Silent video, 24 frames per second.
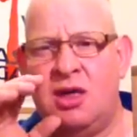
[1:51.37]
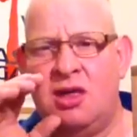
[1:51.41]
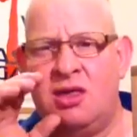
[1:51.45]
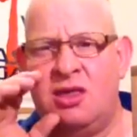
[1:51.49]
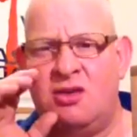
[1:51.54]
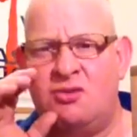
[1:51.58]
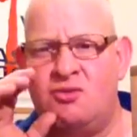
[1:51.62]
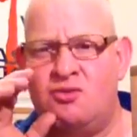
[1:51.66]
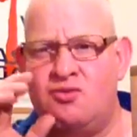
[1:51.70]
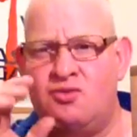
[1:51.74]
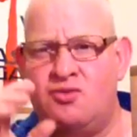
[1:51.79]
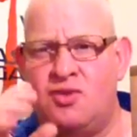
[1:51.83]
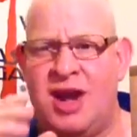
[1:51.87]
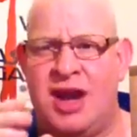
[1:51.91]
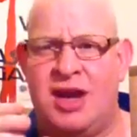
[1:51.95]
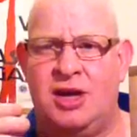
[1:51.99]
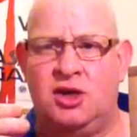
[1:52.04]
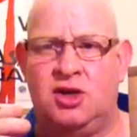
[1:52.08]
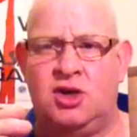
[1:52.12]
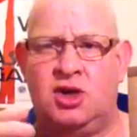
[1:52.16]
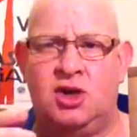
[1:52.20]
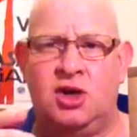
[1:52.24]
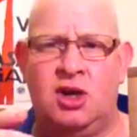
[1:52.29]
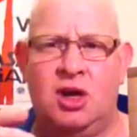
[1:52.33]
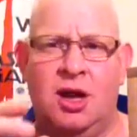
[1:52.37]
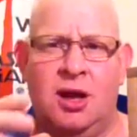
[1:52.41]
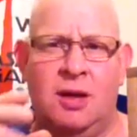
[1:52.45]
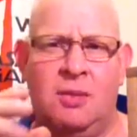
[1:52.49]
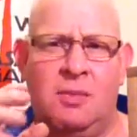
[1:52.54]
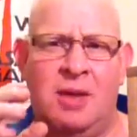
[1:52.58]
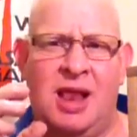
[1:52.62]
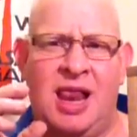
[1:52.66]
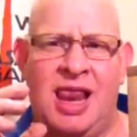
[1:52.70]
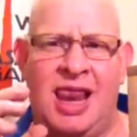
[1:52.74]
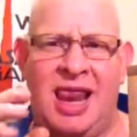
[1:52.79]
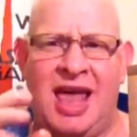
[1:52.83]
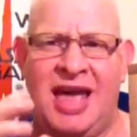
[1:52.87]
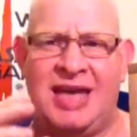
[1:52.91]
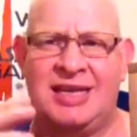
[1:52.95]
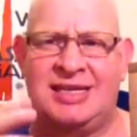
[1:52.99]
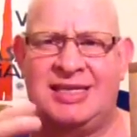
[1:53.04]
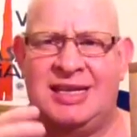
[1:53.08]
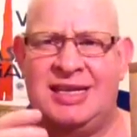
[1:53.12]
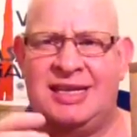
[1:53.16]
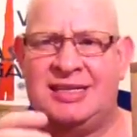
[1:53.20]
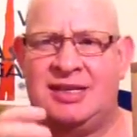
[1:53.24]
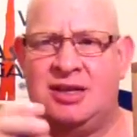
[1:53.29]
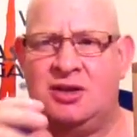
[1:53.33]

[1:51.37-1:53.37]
the rich molasses